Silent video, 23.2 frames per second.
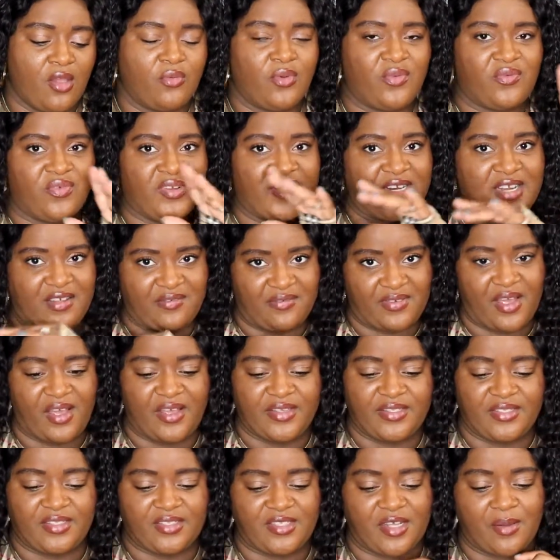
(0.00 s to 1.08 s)
with another
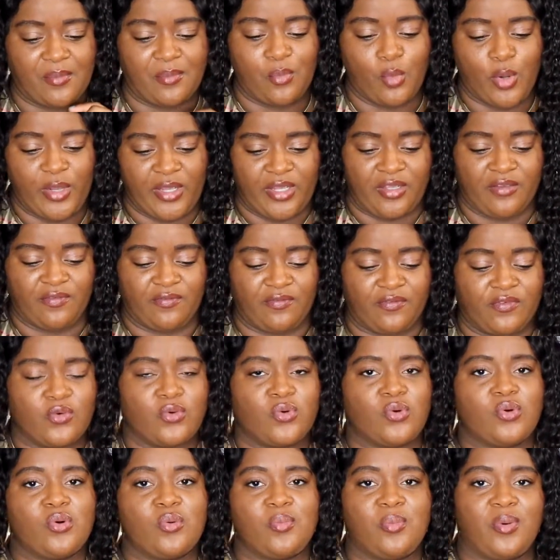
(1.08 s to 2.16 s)
item that I'm waiting
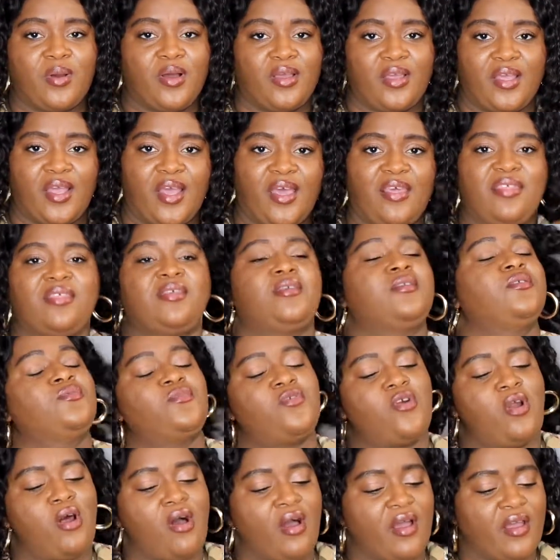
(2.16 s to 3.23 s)
for but it hasn't
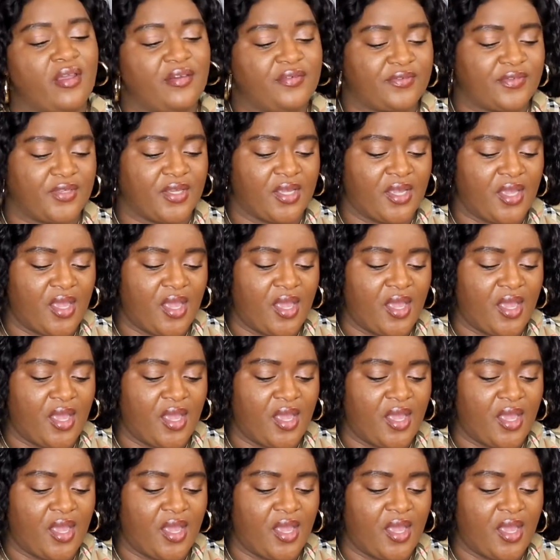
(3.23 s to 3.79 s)
arrived